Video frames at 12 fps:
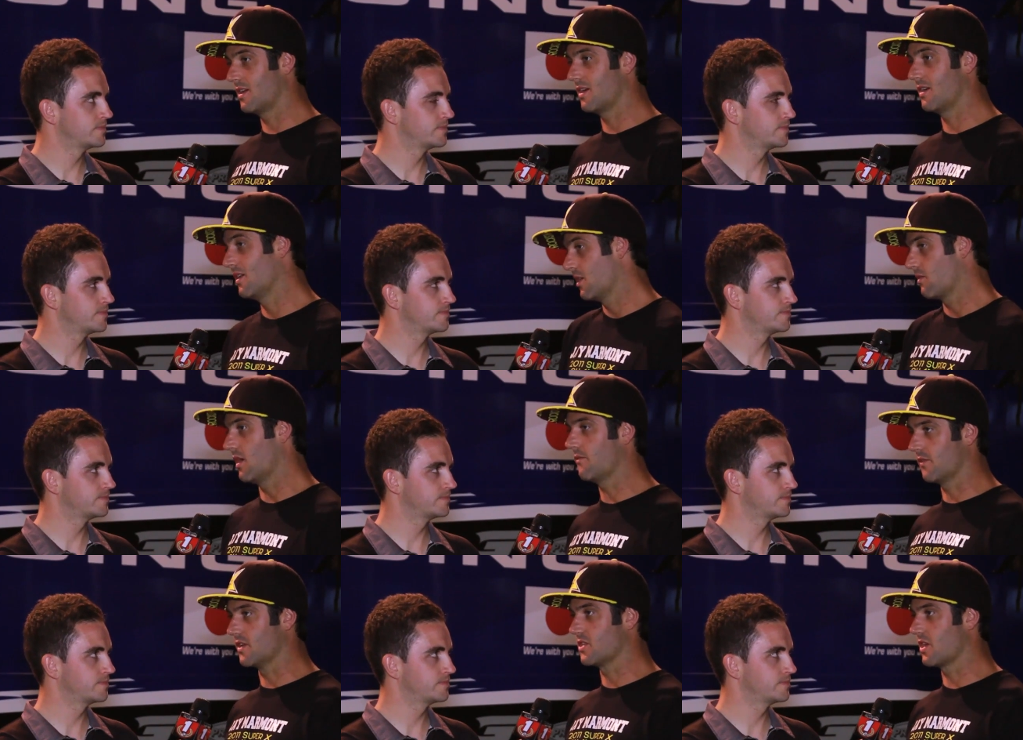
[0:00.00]
Speaker 1: uh,
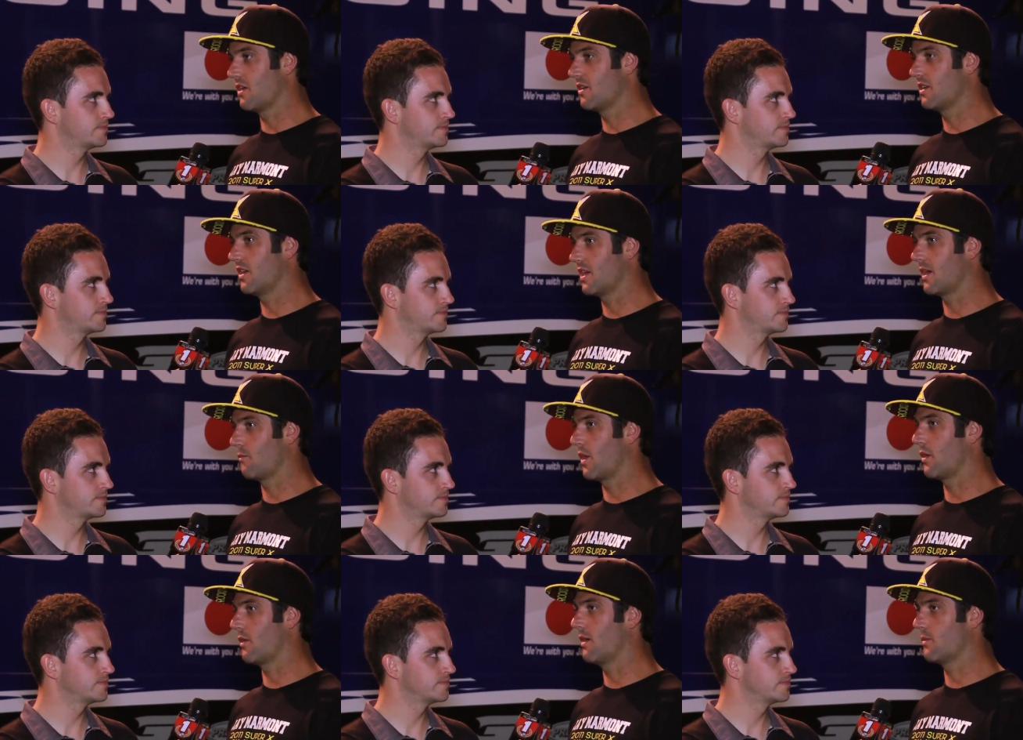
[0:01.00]
rightfully so. You know, he come
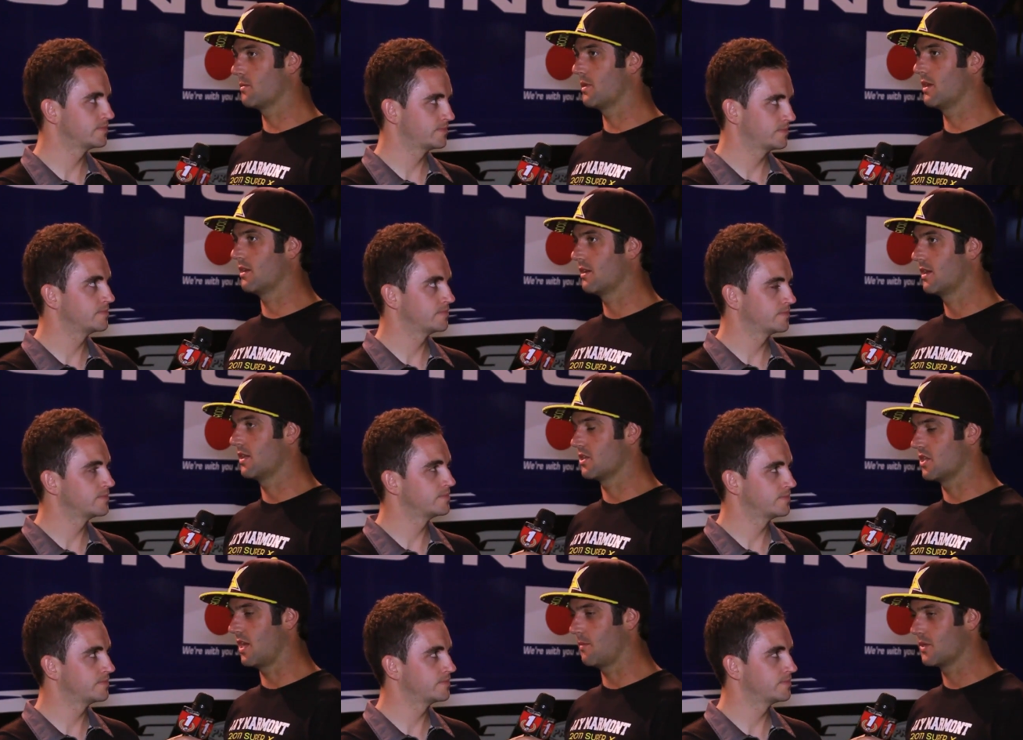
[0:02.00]
runner up with me in the
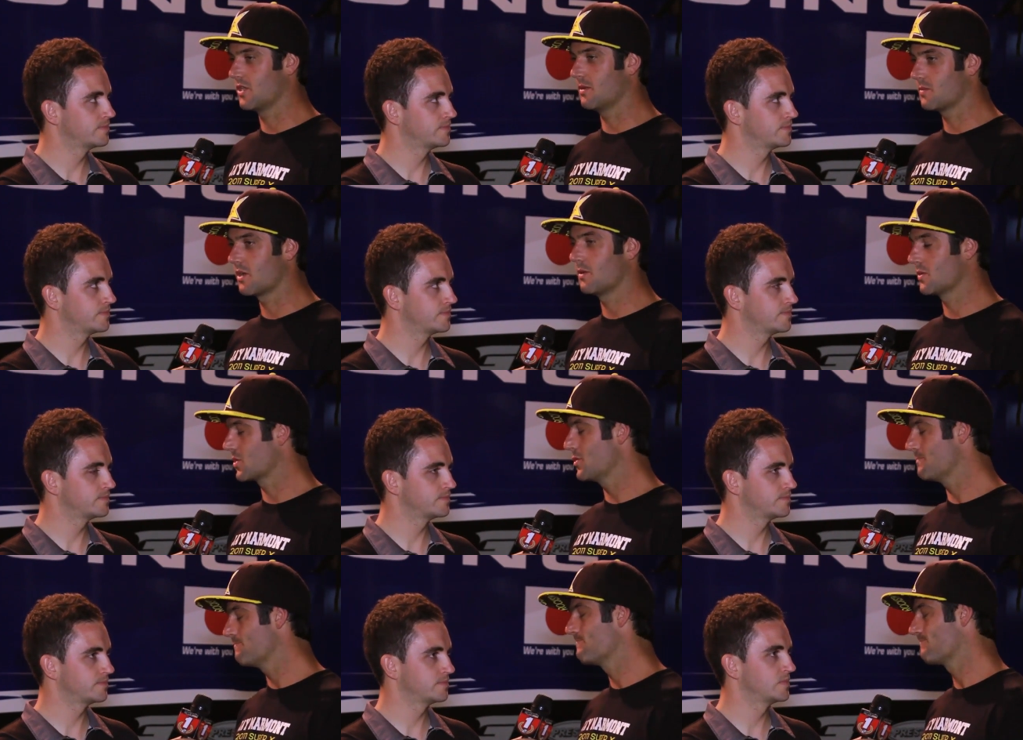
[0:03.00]
championship, so it was
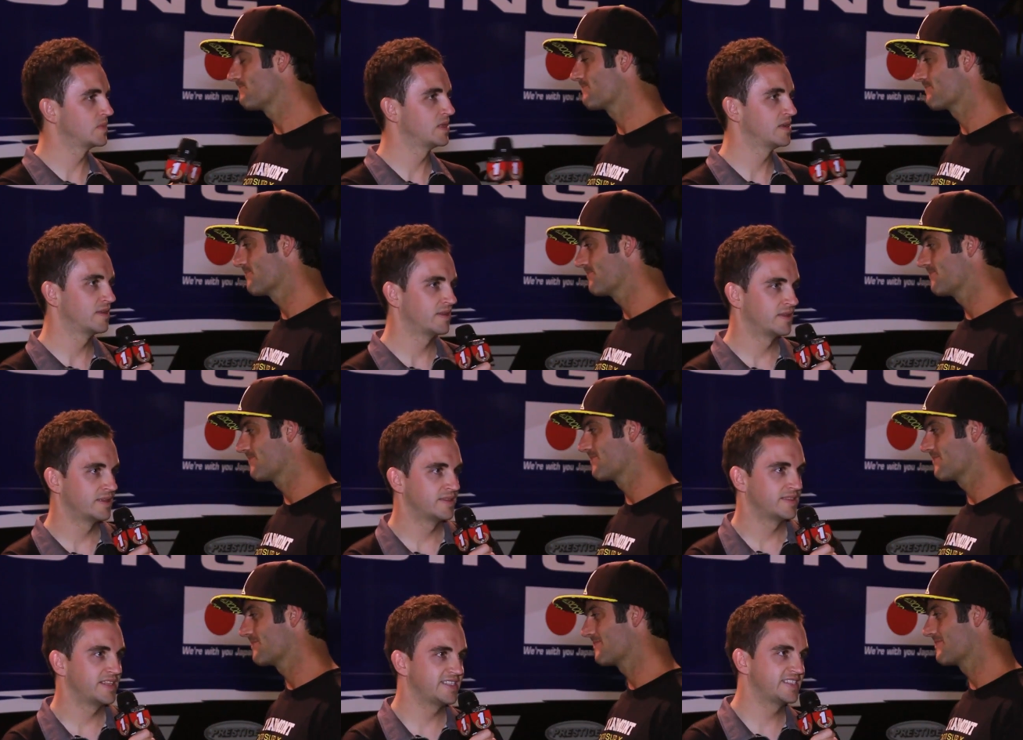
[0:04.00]
good.
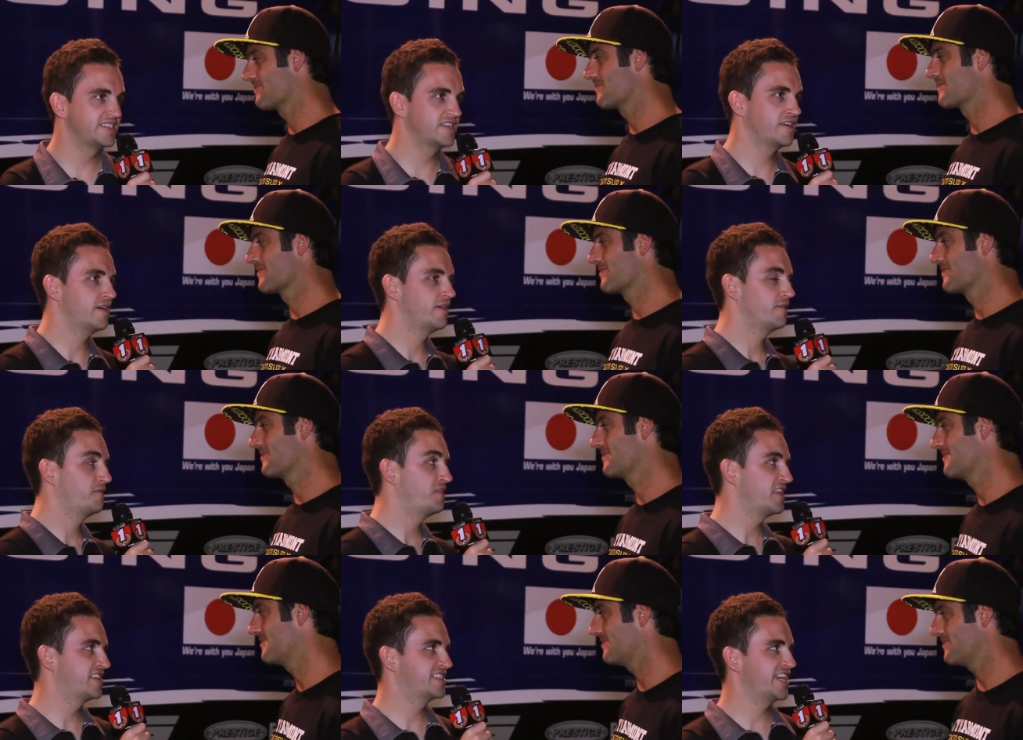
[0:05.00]
Speaker 2: This is your
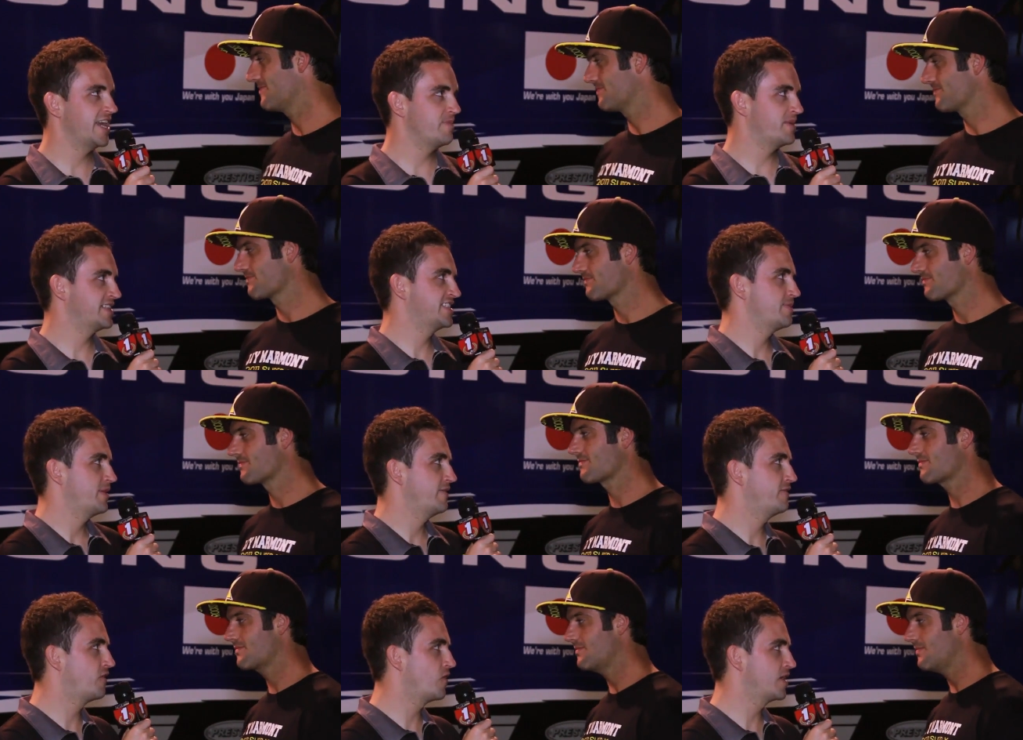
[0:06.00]
fifth championship in
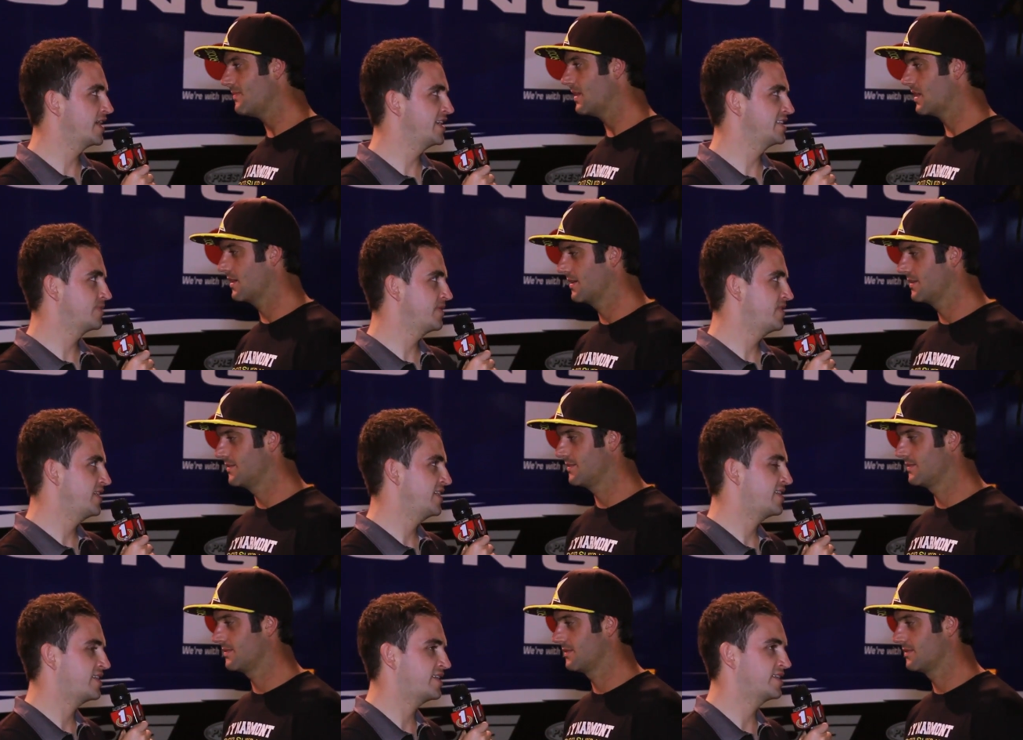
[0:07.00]
four years with the
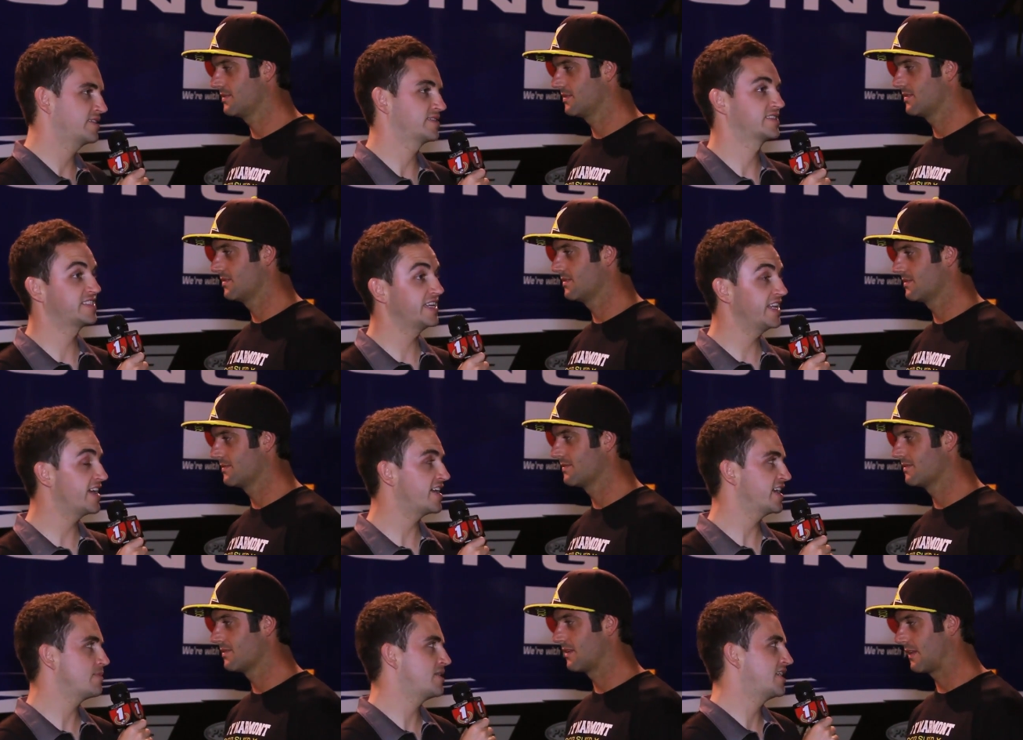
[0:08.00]
uh, CDR
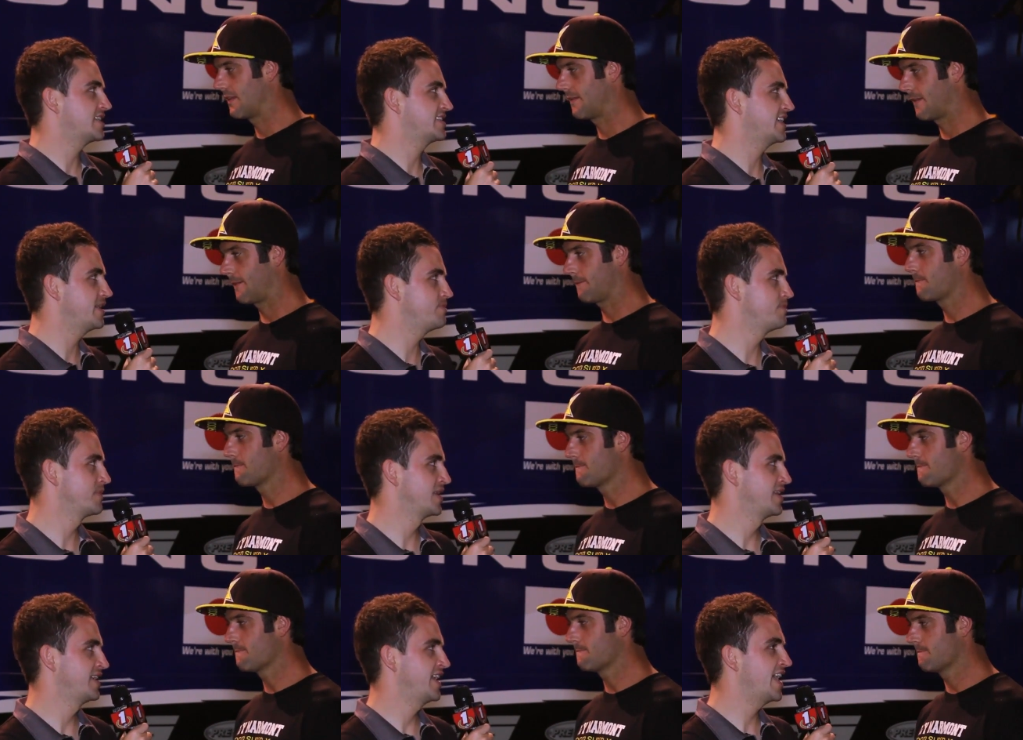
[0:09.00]
Yamaha team.
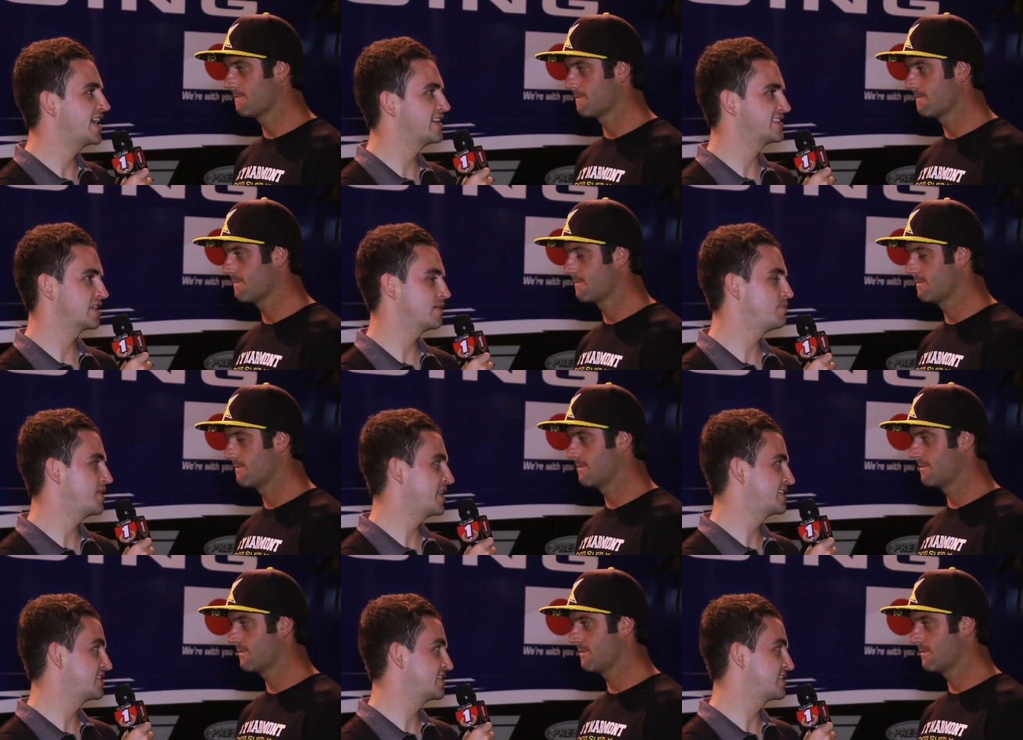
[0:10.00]
How does it compare